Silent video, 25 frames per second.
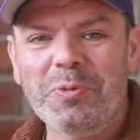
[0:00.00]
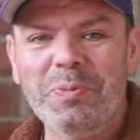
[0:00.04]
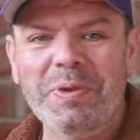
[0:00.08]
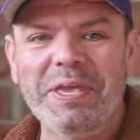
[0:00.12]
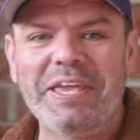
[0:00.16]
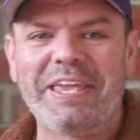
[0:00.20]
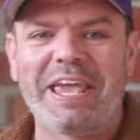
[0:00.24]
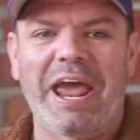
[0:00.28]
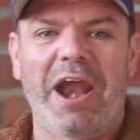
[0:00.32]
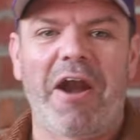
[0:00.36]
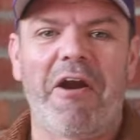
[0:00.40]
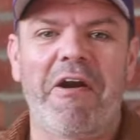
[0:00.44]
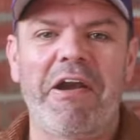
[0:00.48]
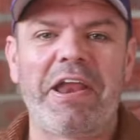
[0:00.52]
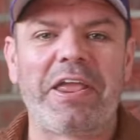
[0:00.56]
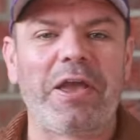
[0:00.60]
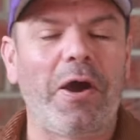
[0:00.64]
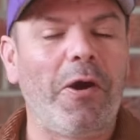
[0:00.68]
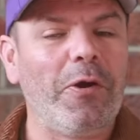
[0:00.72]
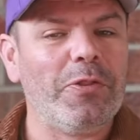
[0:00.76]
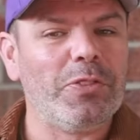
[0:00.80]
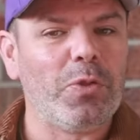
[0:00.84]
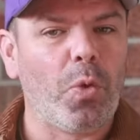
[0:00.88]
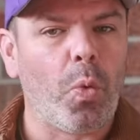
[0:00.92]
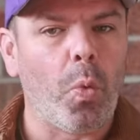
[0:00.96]
you'll be carrying
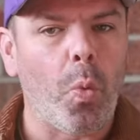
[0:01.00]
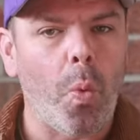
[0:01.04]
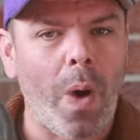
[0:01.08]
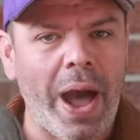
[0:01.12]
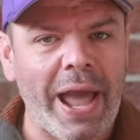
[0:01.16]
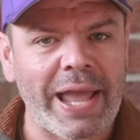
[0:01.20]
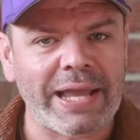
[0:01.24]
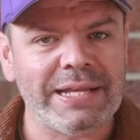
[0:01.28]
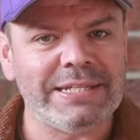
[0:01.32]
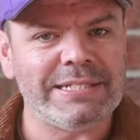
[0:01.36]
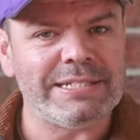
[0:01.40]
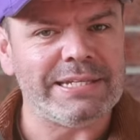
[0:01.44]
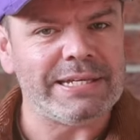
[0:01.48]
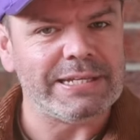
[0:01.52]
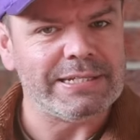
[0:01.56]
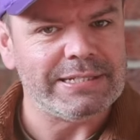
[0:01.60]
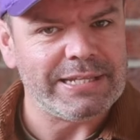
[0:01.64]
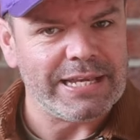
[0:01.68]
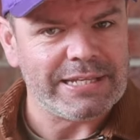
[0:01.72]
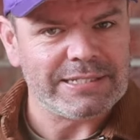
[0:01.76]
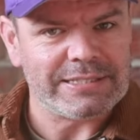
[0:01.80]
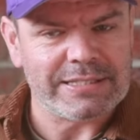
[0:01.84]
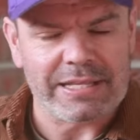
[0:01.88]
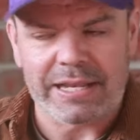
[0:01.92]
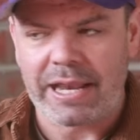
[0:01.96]
on the way to your
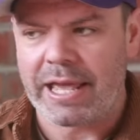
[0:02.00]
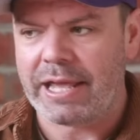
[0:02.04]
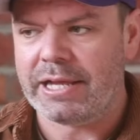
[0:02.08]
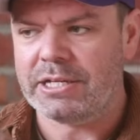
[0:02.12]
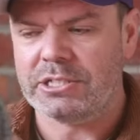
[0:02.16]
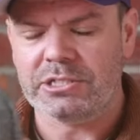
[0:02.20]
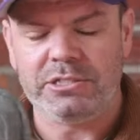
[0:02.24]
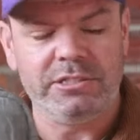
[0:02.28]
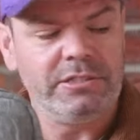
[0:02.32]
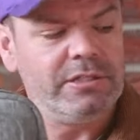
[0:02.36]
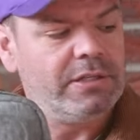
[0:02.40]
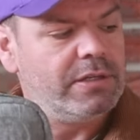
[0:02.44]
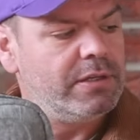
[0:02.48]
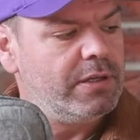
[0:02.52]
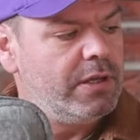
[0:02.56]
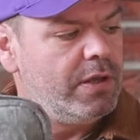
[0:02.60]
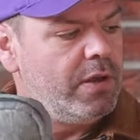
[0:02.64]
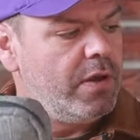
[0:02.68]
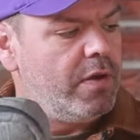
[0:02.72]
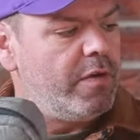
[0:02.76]
destination